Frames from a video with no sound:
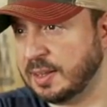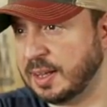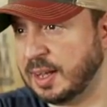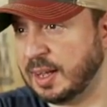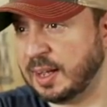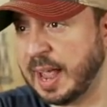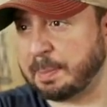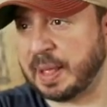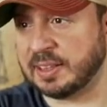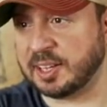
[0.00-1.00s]
Uh, hey,
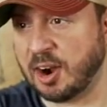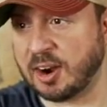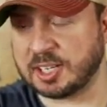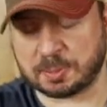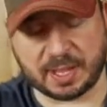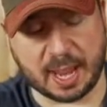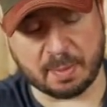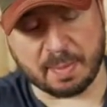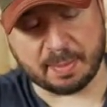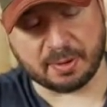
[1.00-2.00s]
Ben Lagar just became
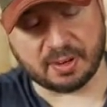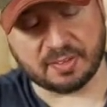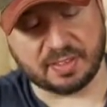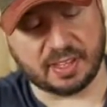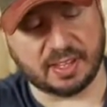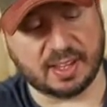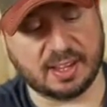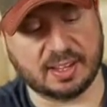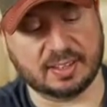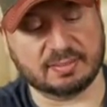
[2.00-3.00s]
a member of the
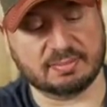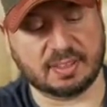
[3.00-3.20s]
uh,